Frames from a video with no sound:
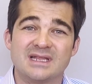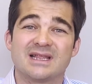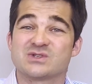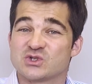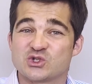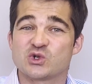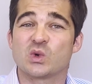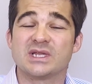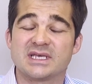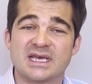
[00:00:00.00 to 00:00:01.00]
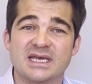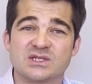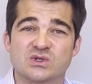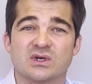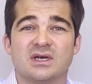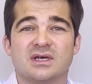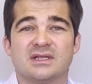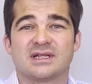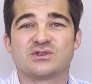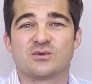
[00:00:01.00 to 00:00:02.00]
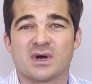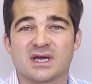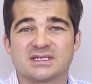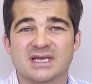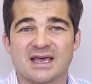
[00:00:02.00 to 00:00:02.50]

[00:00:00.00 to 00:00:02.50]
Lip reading: that's a strong indicator that your marketing